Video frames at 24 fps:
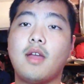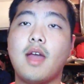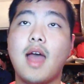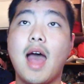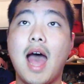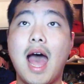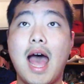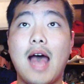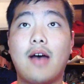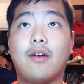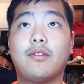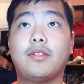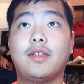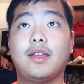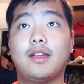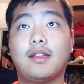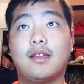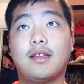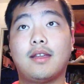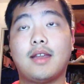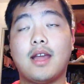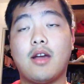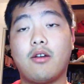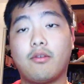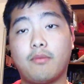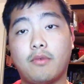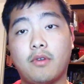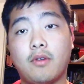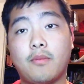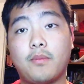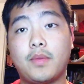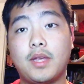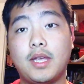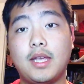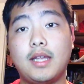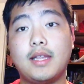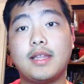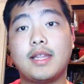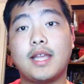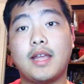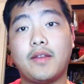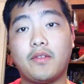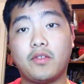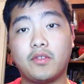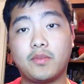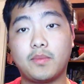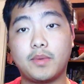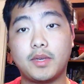how they can outcompete
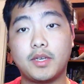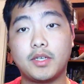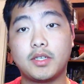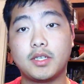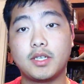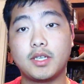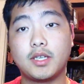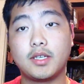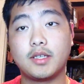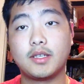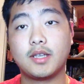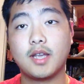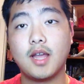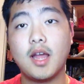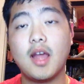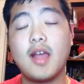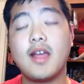native species.